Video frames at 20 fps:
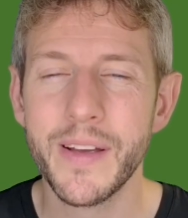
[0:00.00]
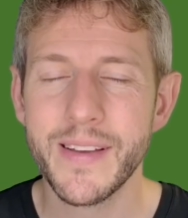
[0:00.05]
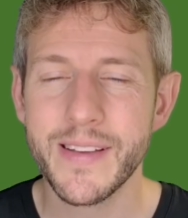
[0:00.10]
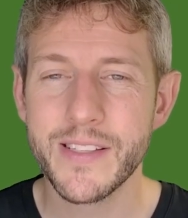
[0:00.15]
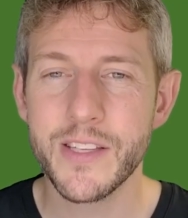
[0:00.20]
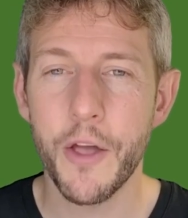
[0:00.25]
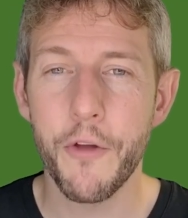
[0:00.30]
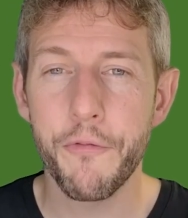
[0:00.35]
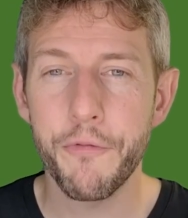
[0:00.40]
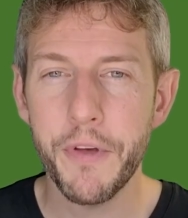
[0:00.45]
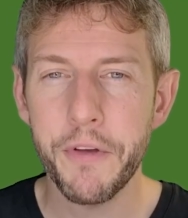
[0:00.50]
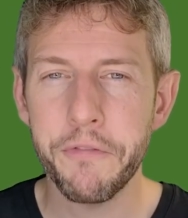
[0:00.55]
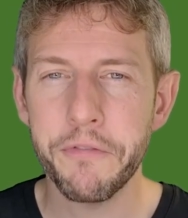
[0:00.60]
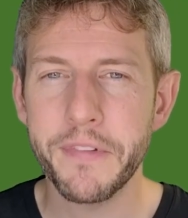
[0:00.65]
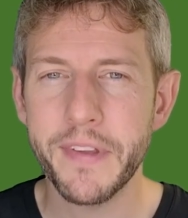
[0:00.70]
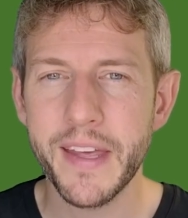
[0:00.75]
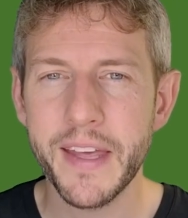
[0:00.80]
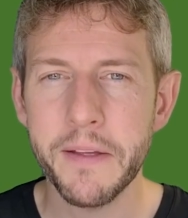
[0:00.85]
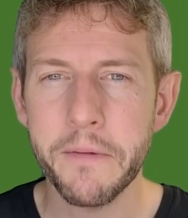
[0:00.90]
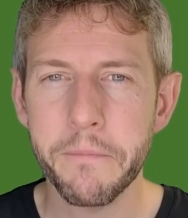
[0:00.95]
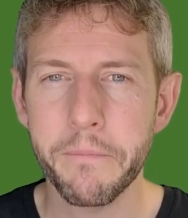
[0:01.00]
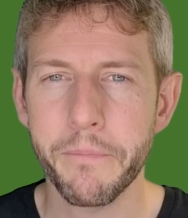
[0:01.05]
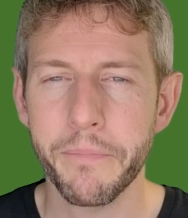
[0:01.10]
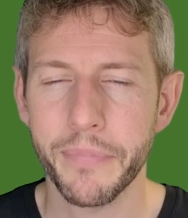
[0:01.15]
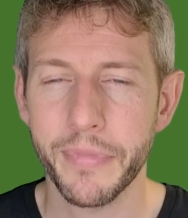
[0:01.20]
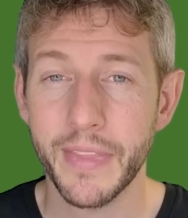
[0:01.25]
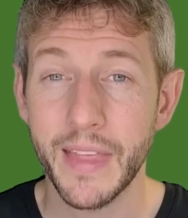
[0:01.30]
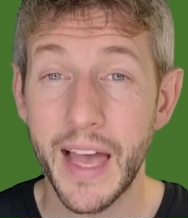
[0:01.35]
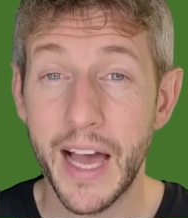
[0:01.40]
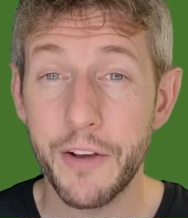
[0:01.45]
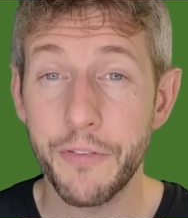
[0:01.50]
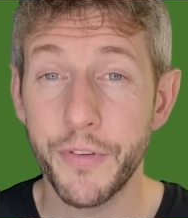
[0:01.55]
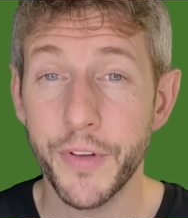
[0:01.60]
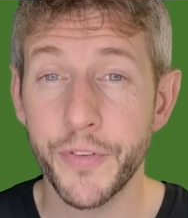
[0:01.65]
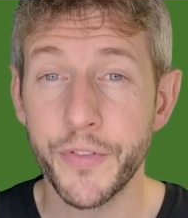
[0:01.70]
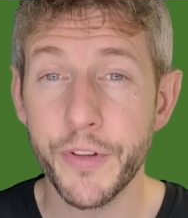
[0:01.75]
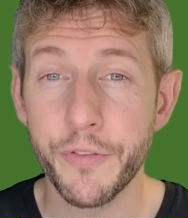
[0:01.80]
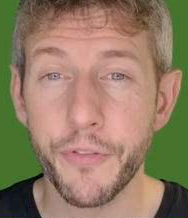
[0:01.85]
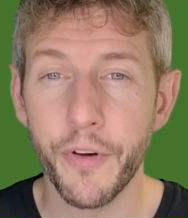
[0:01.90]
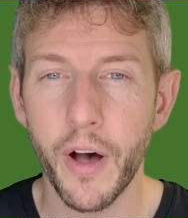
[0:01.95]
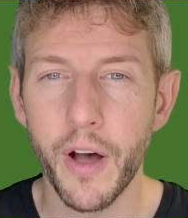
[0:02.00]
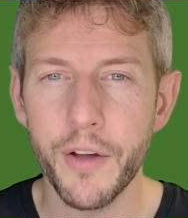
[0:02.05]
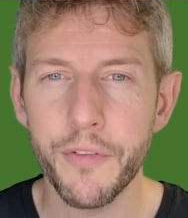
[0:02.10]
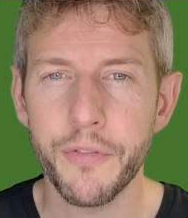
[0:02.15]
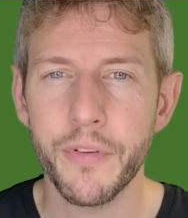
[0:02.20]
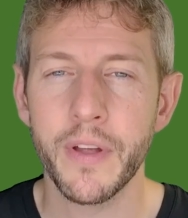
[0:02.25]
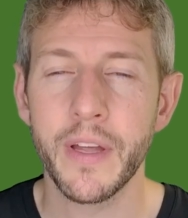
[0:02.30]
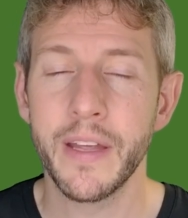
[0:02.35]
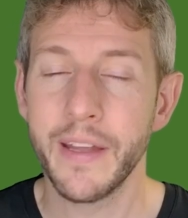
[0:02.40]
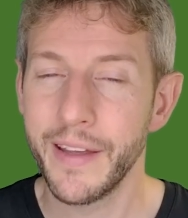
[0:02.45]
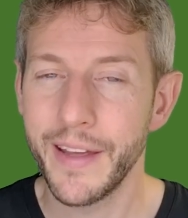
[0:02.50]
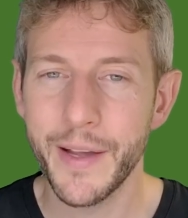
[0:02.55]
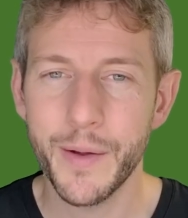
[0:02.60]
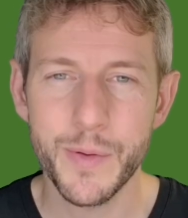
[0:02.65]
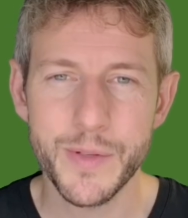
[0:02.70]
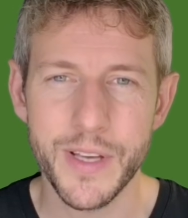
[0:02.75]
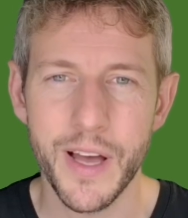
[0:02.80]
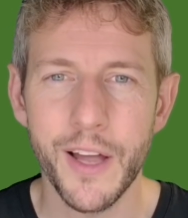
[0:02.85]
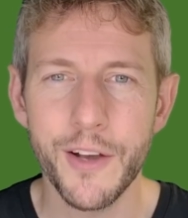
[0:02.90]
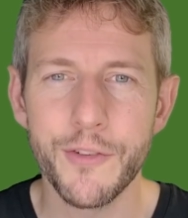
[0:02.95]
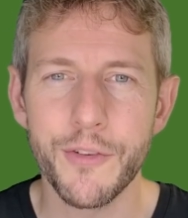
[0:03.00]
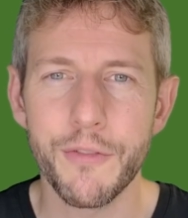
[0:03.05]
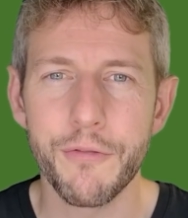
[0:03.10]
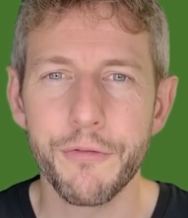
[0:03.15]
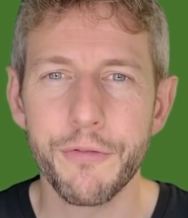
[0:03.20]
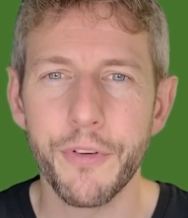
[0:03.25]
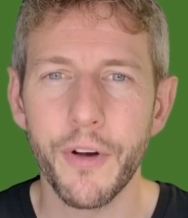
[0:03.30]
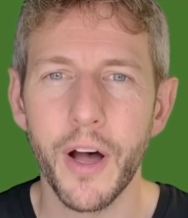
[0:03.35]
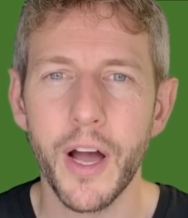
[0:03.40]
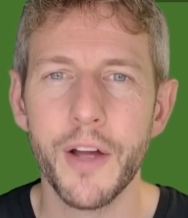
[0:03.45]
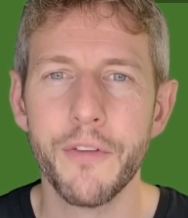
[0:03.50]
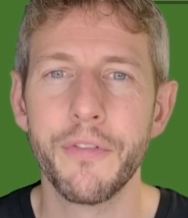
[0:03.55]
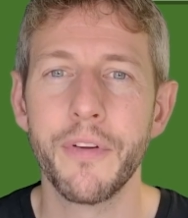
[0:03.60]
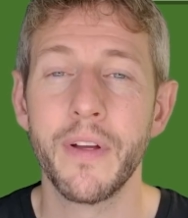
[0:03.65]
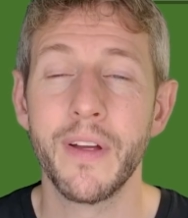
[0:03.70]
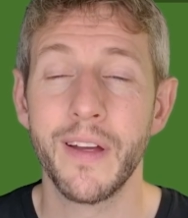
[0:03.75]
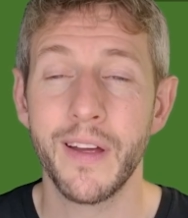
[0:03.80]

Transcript: So 50 add 55 equals 105.